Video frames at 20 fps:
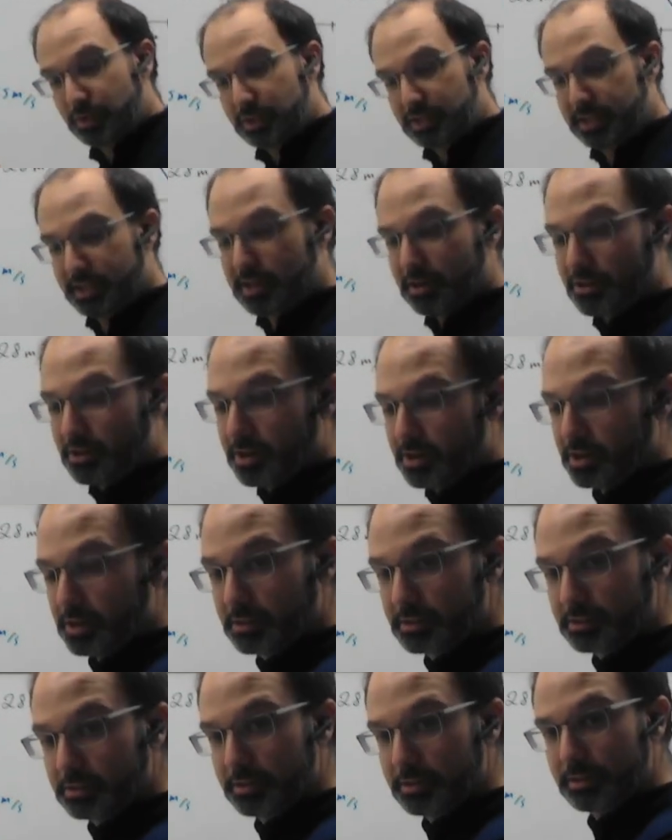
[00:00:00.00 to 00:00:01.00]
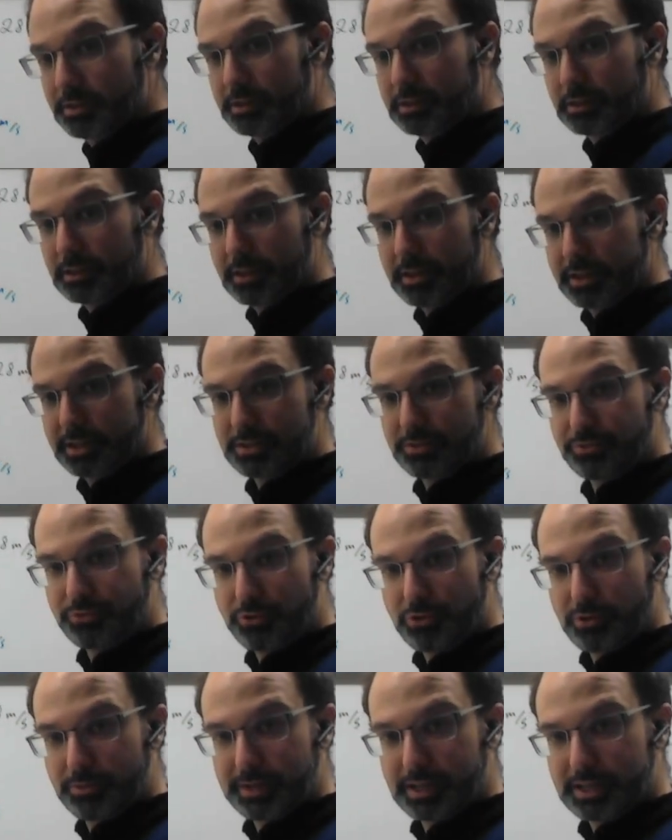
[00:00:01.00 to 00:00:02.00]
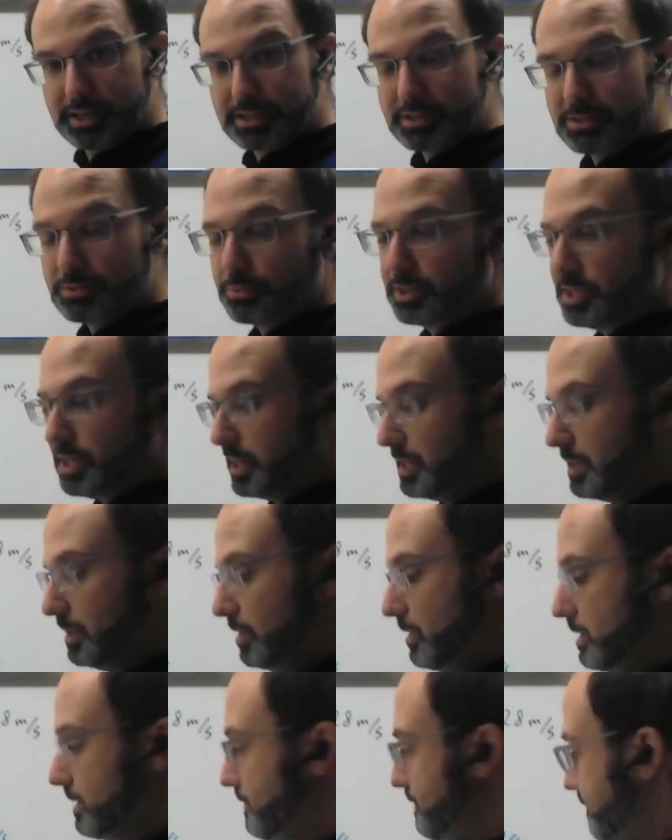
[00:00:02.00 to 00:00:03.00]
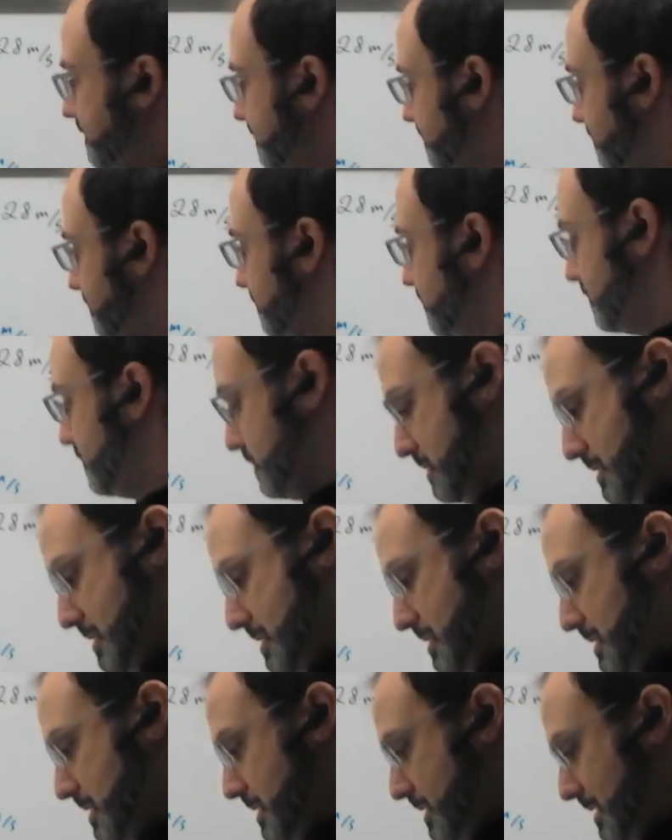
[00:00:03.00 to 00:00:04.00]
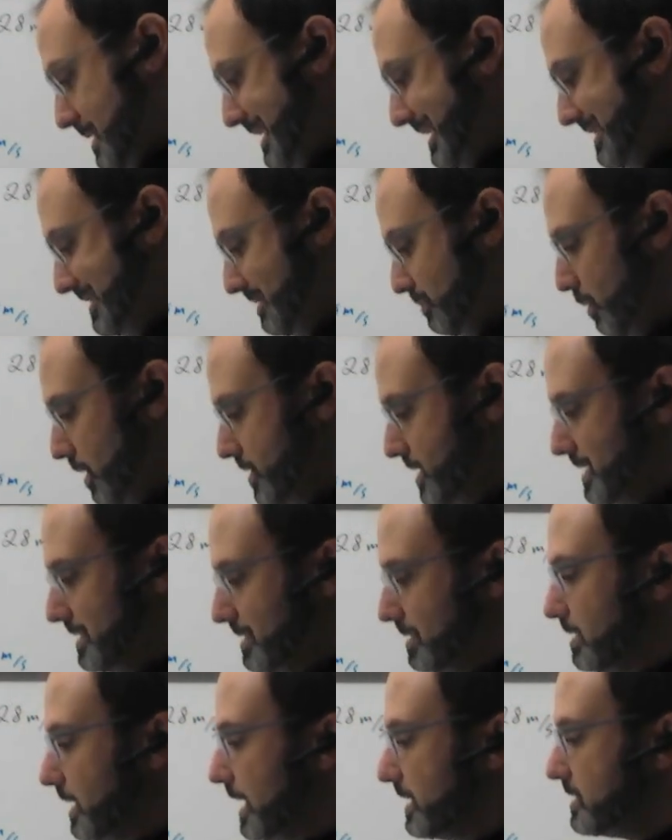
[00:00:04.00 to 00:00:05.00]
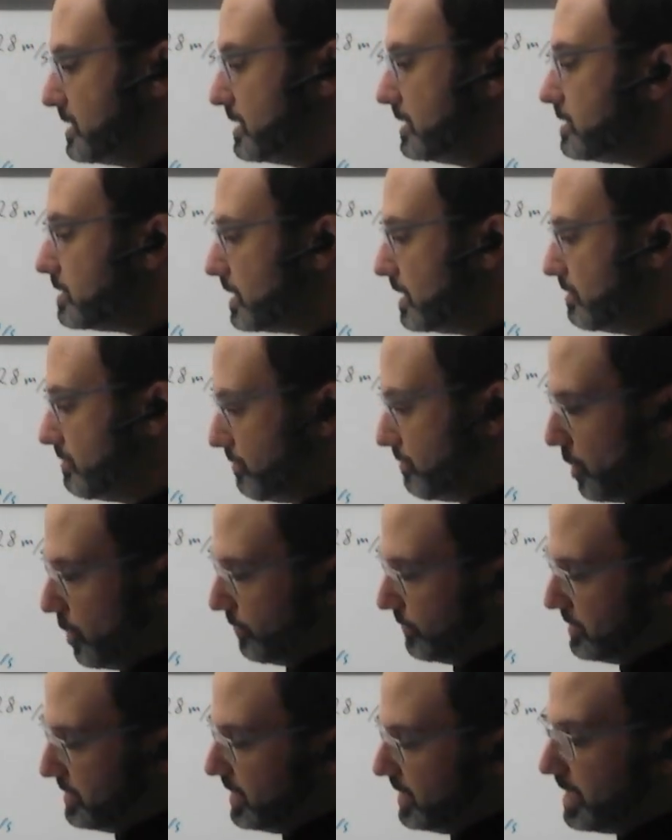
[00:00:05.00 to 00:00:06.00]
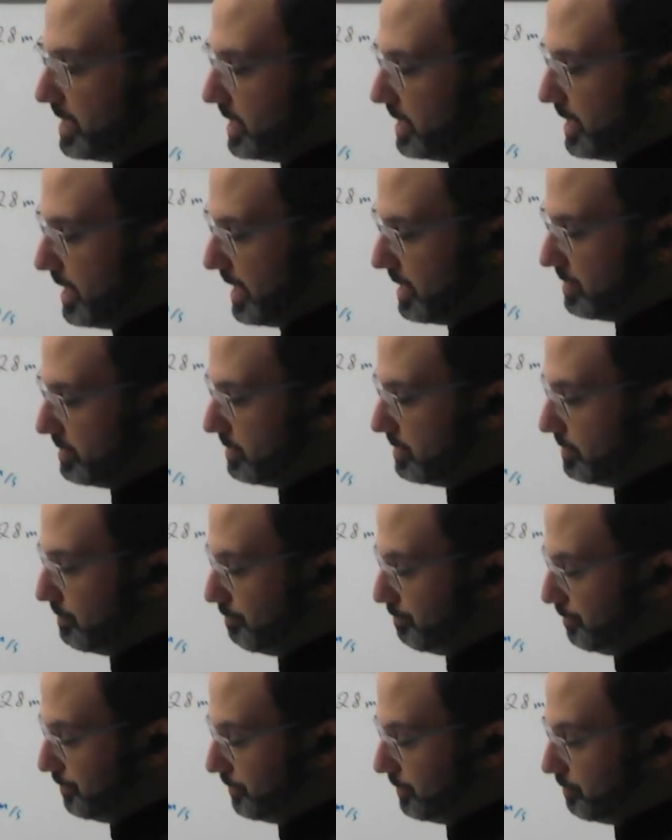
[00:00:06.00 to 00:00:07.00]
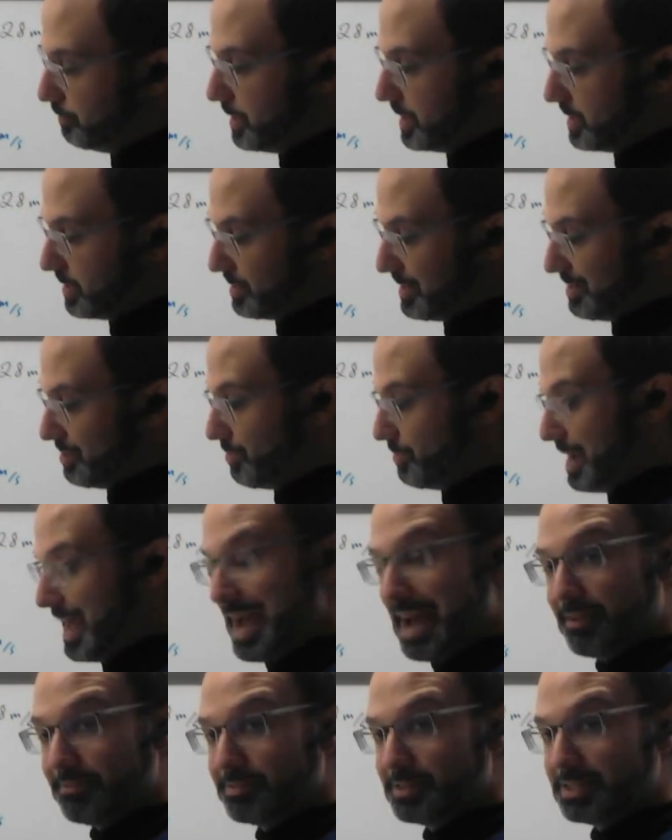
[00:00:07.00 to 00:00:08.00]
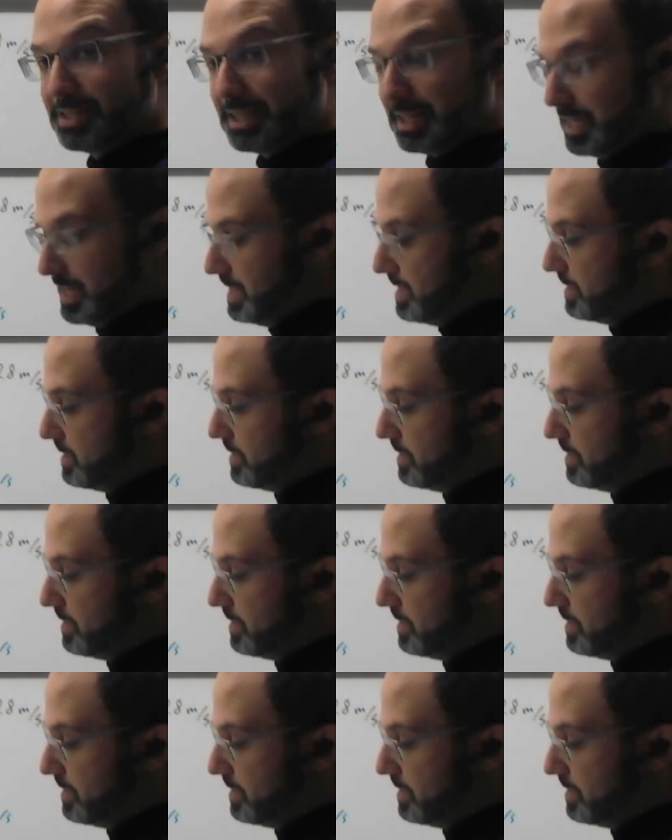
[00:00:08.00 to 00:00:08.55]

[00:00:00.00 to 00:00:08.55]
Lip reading: we take out our list of formulas, we take a look. It's one that doesn't involve T, and because I don't have T,